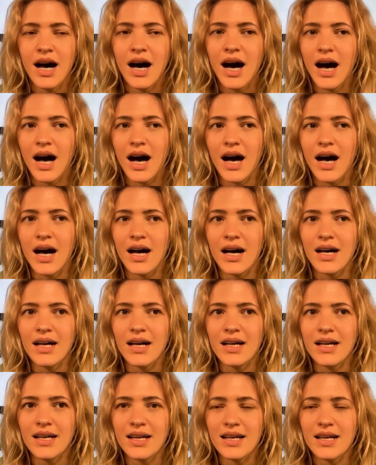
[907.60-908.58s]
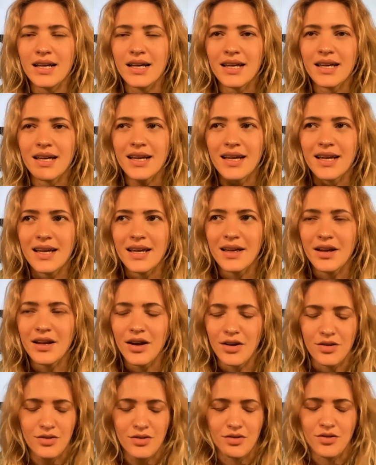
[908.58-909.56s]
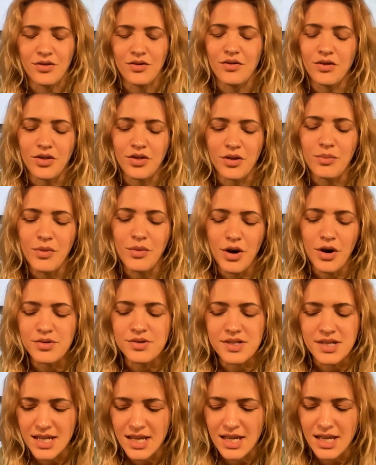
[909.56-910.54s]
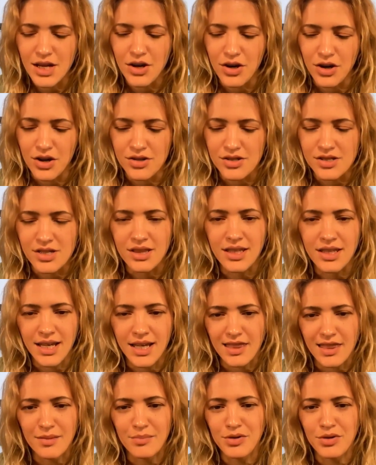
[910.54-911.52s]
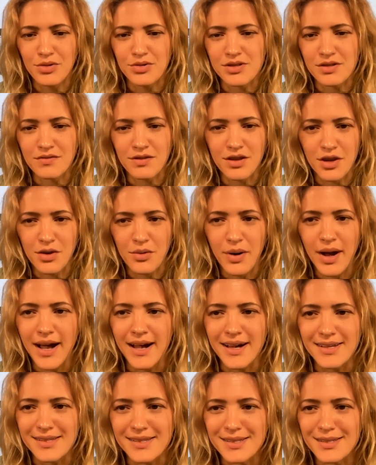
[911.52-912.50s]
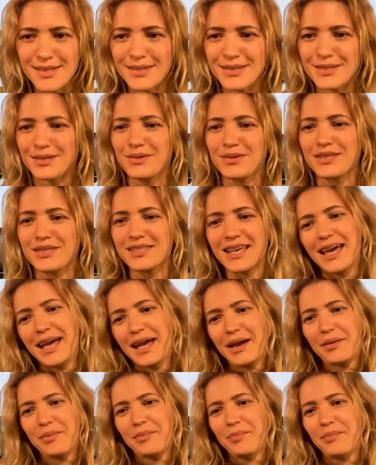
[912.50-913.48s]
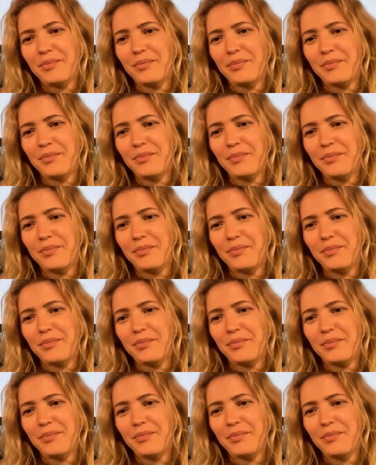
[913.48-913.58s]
the most eager to lick the boots of the US. So it's like, yeah.